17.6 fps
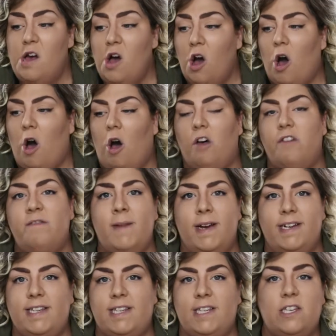all of
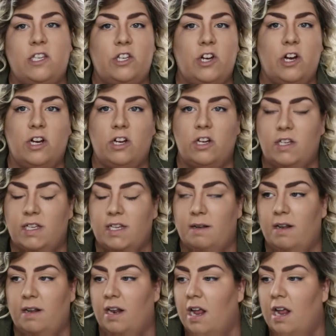my sisters,
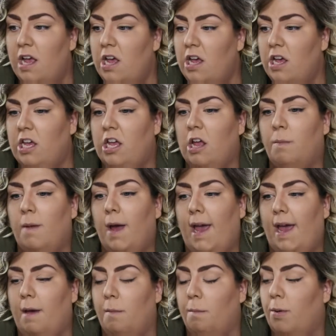and, you know,
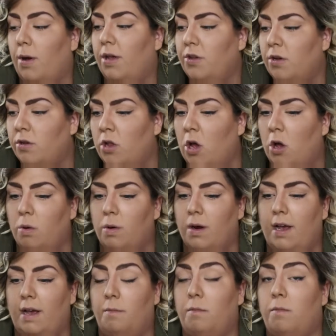my brother-in-law were
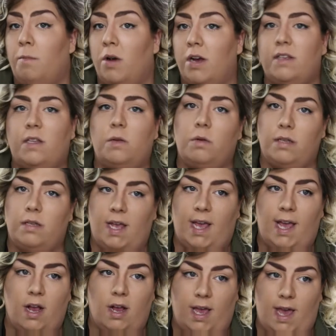here. Marissa
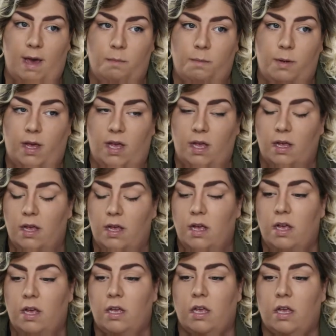wasn't here yet, but,
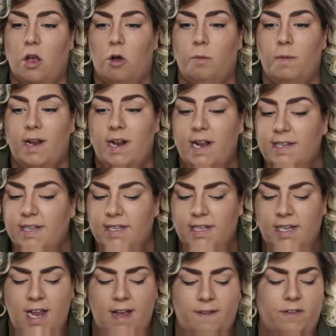you know, my
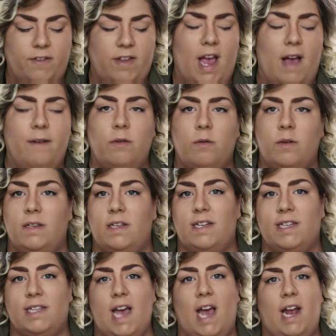nieces and nephews, everyone's
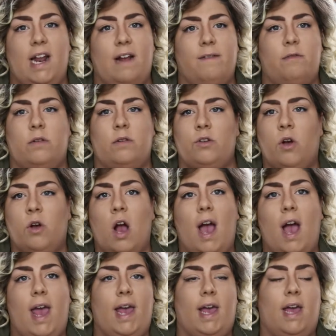excited, everyone's
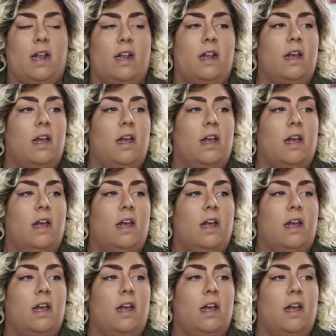crying, and